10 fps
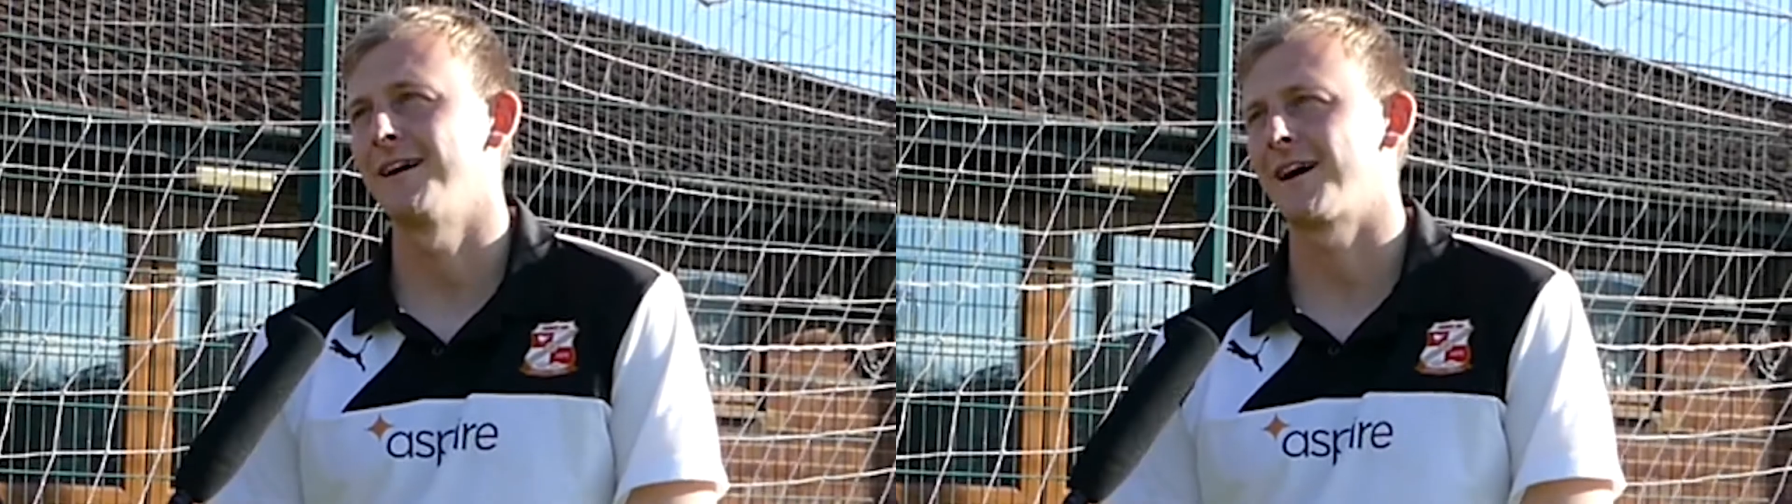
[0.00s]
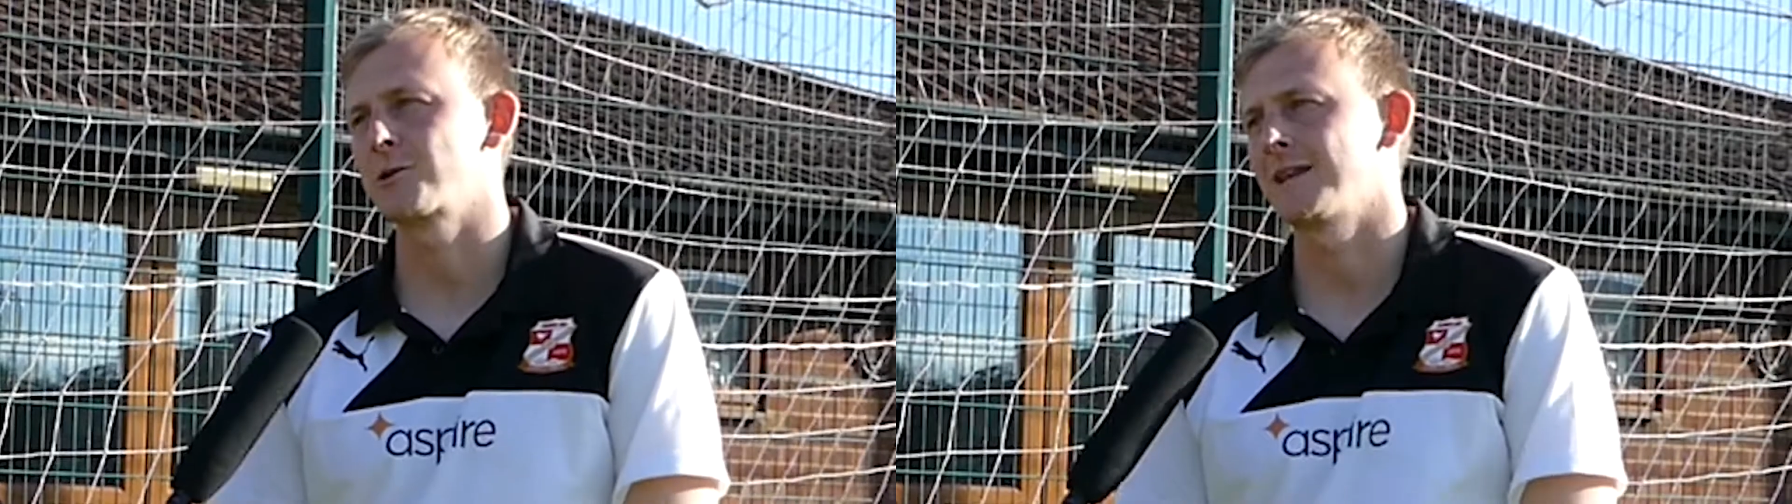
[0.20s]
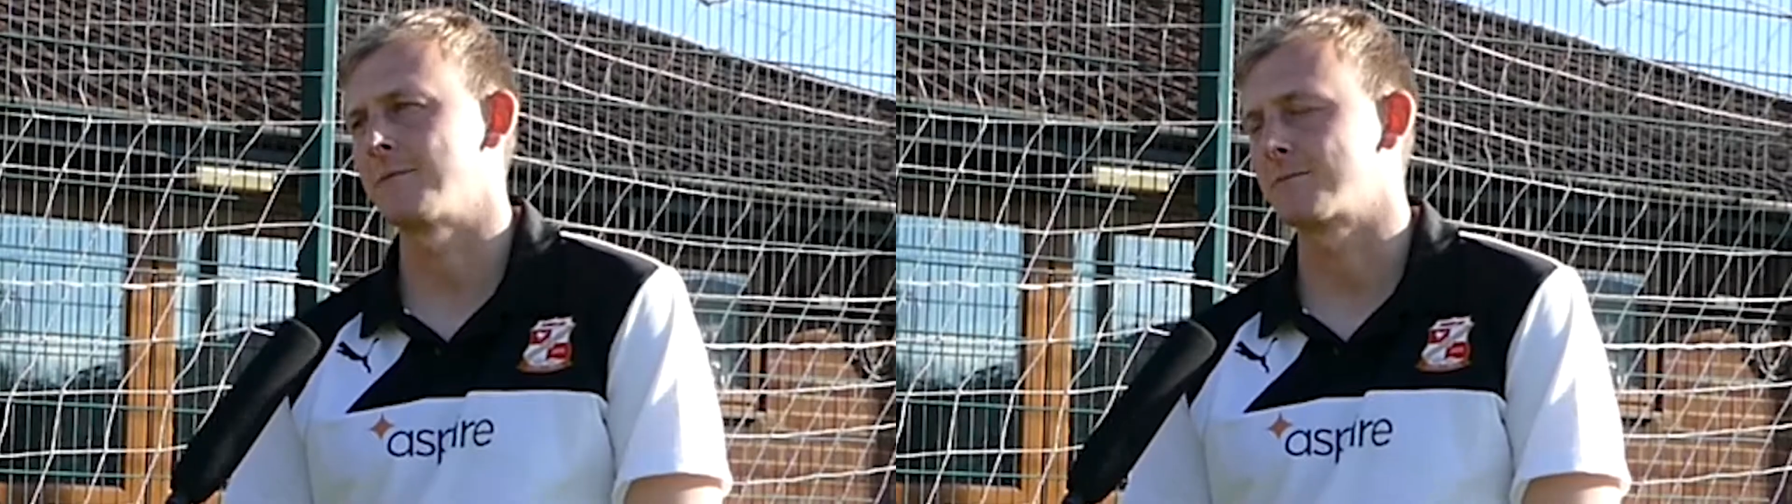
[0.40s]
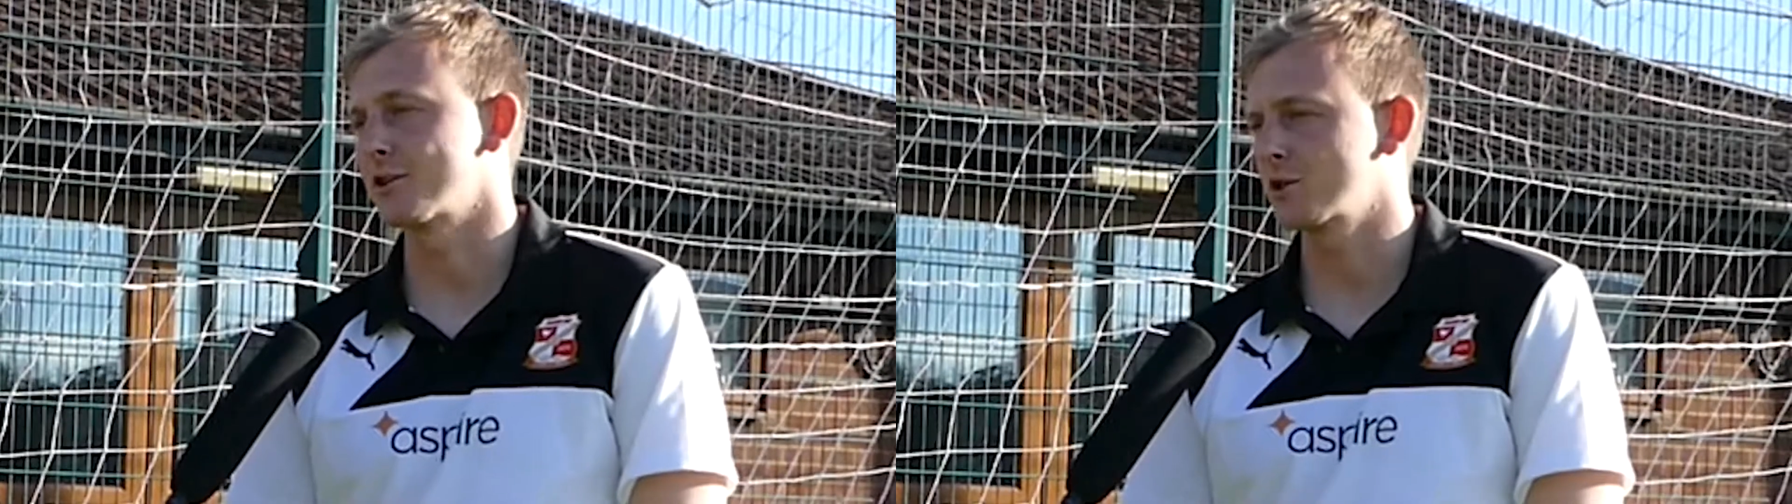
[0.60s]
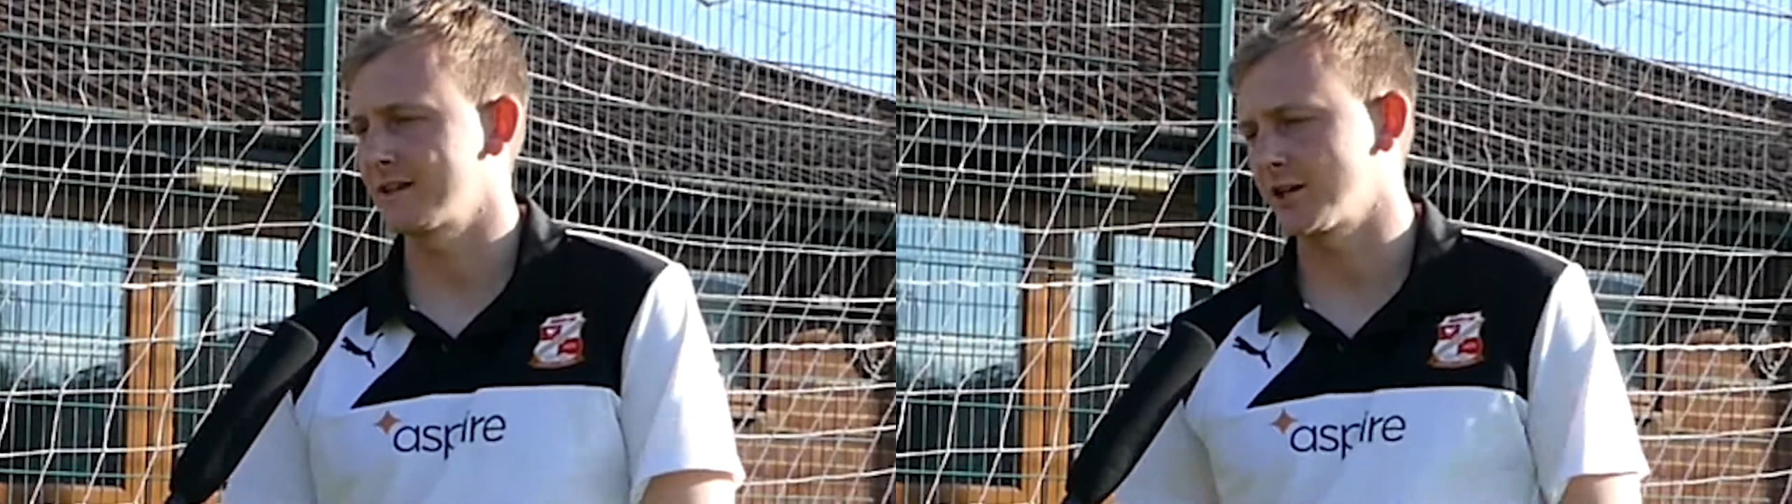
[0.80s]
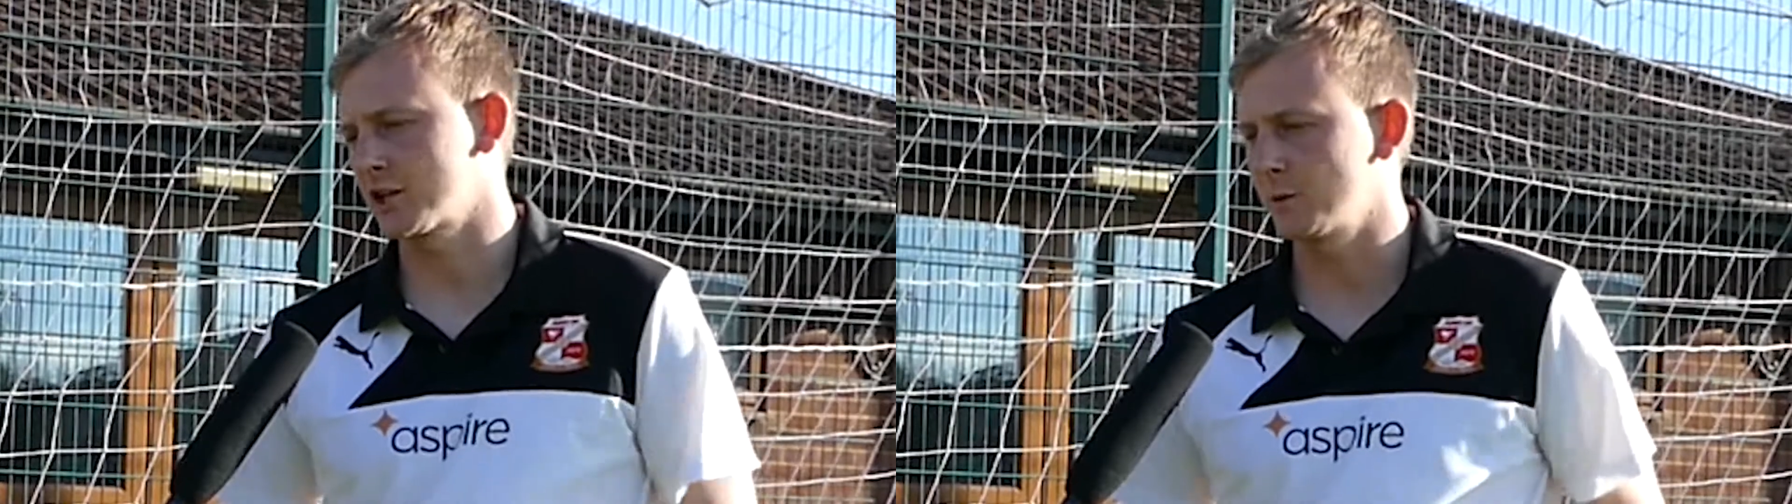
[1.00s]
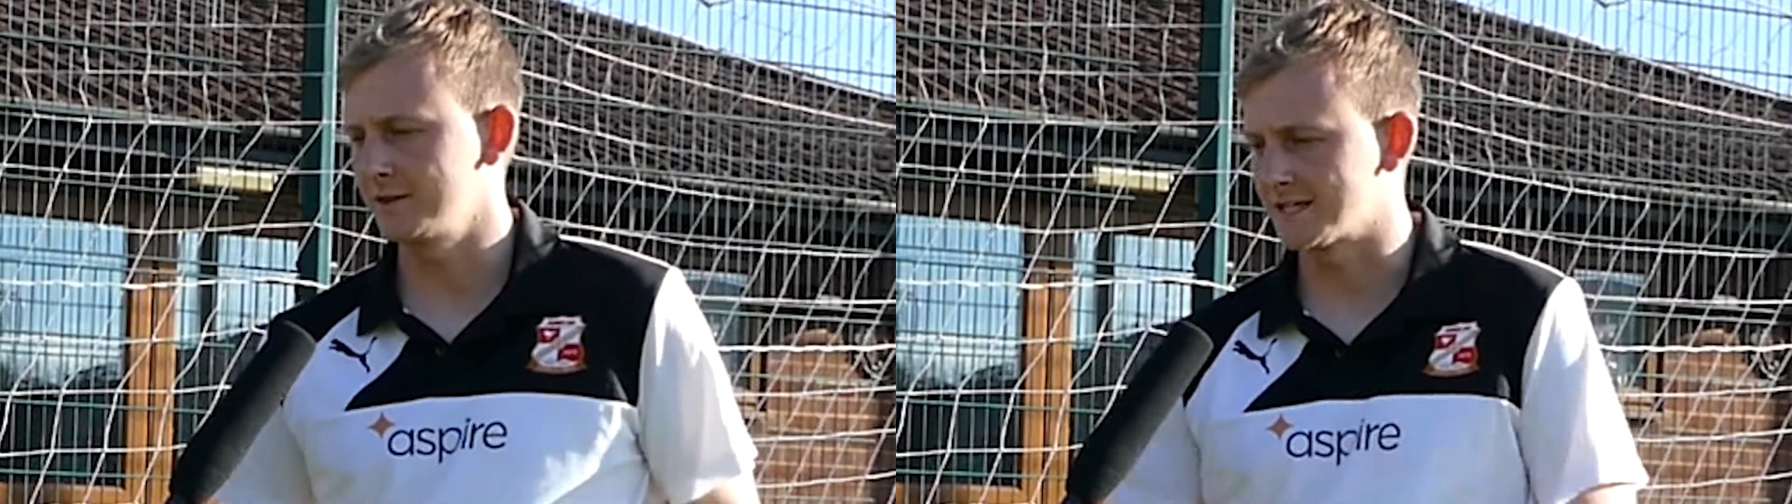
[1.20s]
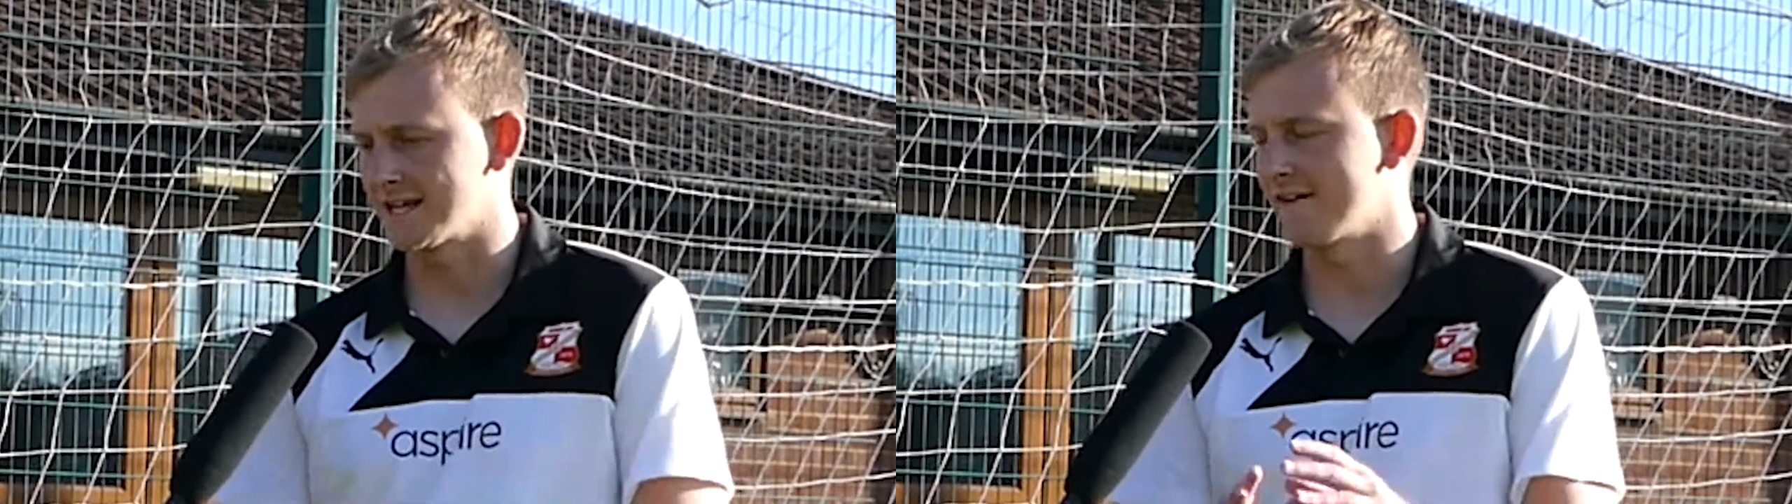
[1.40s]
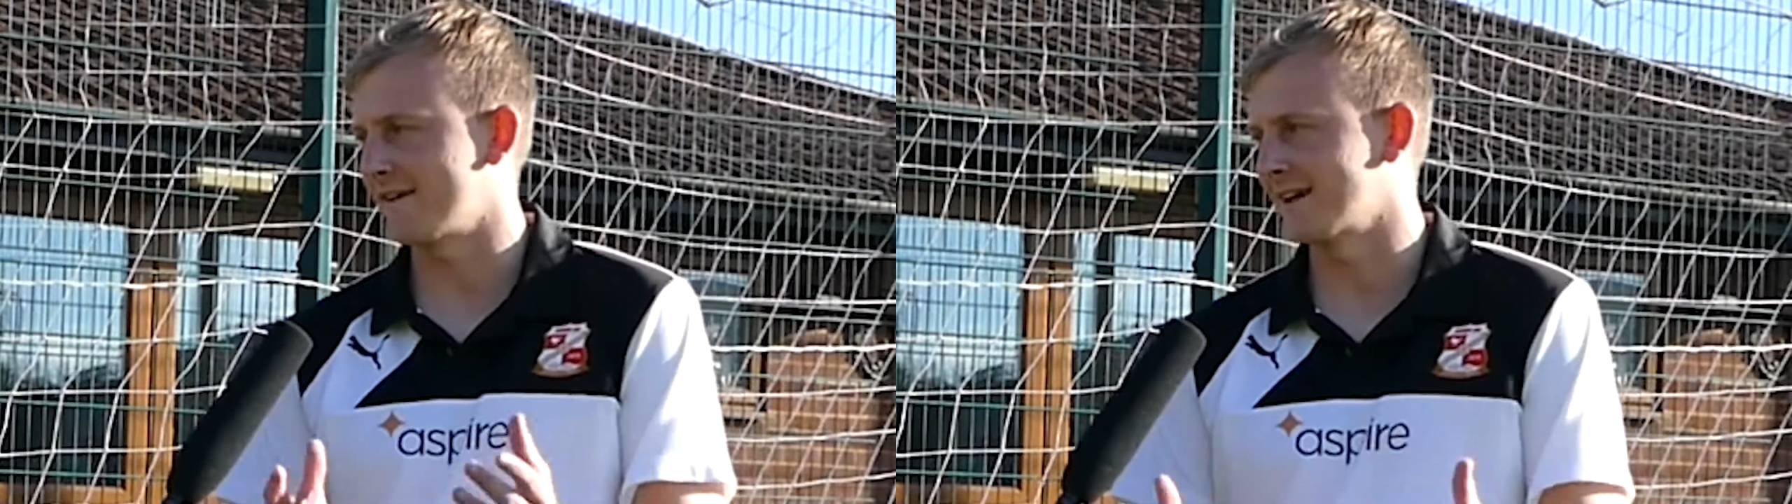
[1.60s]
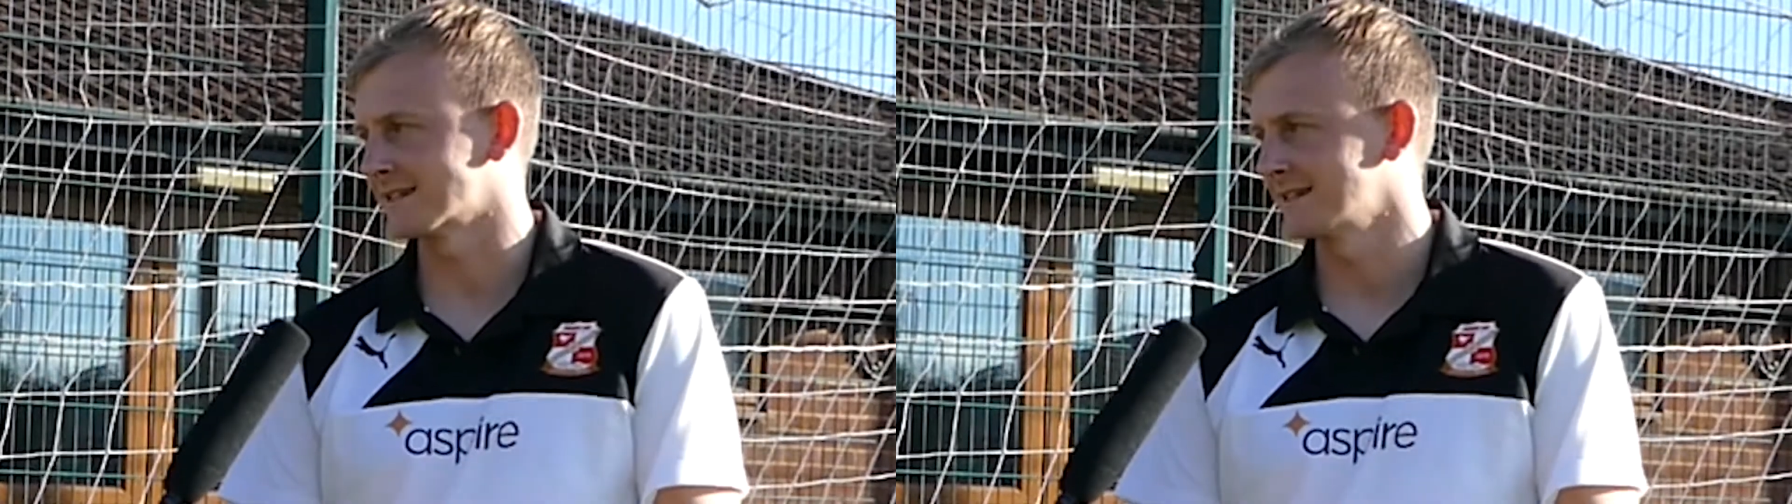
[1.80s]
actual name is, but there's like a Swindon set of
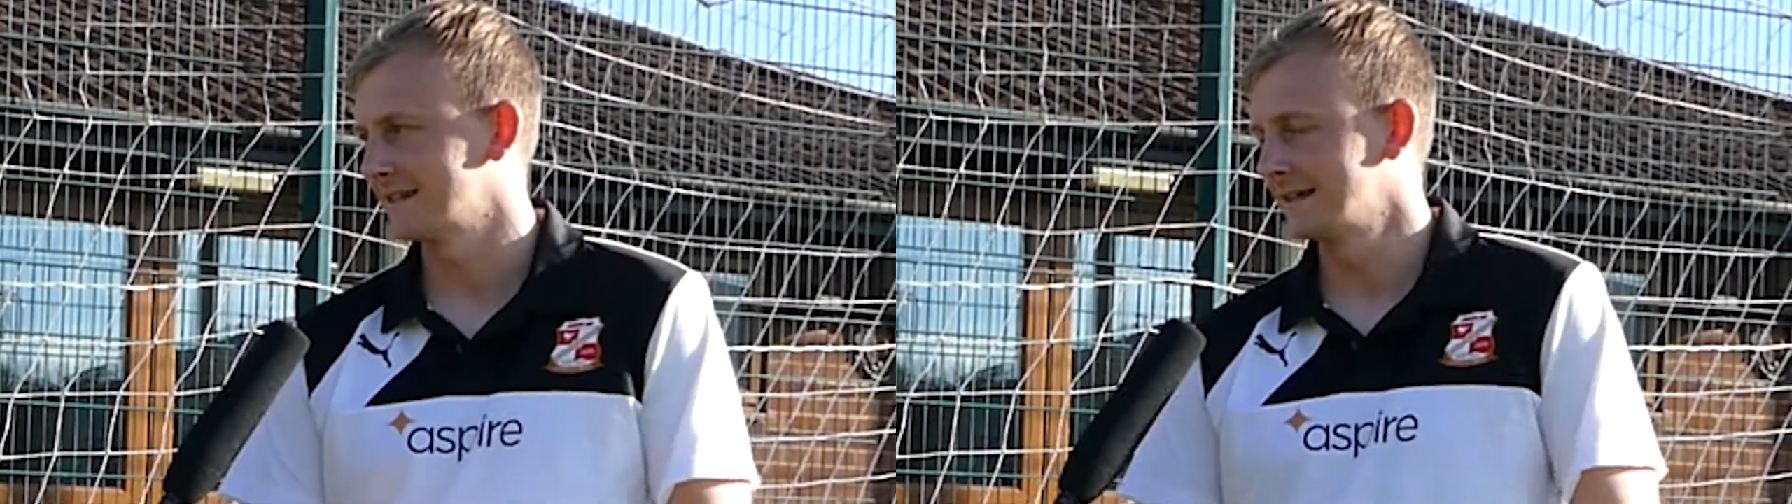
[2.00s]
fans.